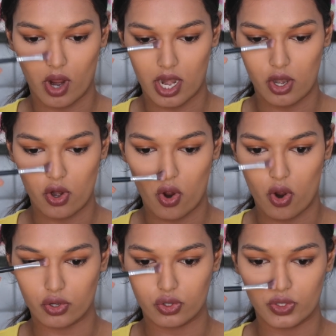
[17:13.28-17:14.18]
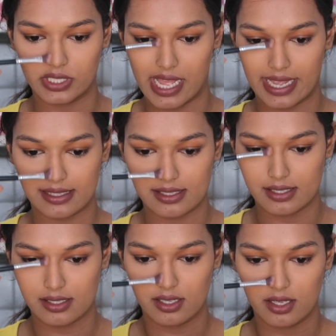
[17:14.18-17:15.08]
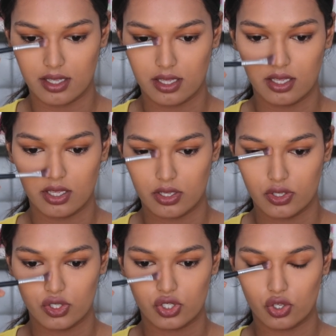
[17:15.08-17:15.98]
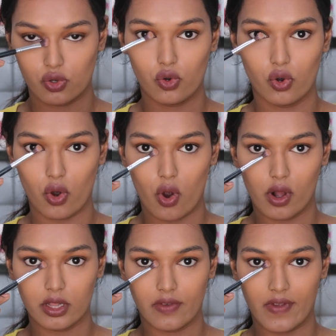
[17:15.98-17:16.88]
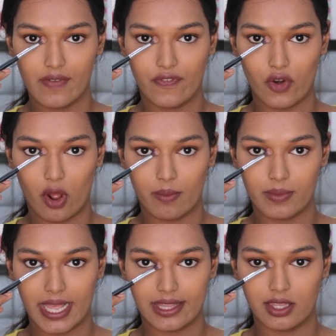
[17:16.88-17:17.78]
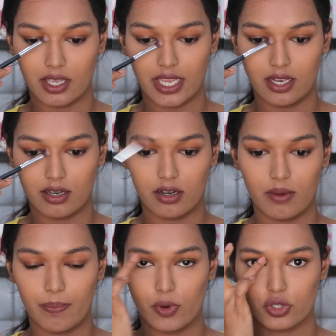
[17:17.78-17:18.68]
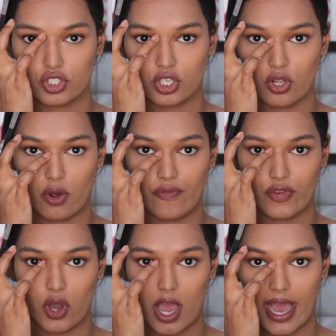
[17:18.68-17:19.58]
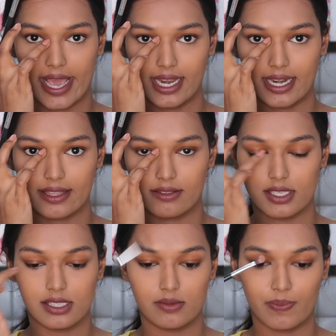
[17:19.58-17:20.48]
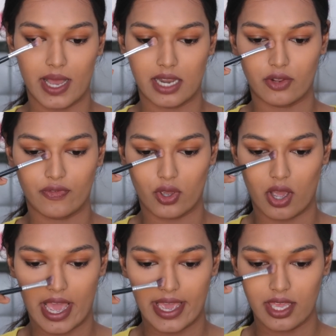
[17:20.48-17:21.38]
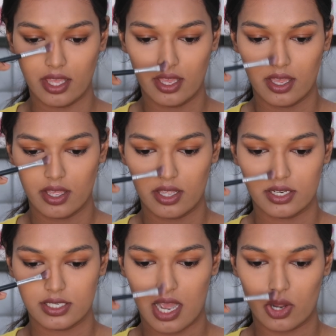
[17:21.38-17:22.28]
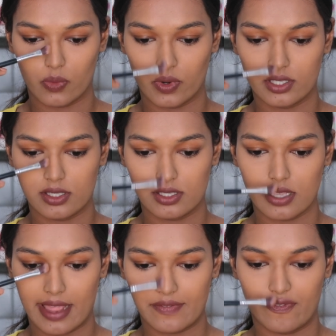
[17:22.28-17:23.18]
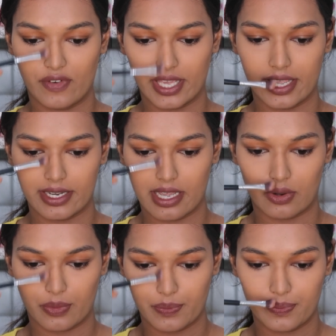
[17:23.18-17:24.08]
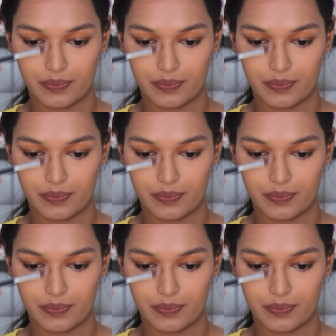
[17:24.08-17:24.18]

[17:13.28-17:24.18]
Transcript: along those lines. So you go all the way from the inner portion of your eye, this part of your eye, downwards, and flick it down.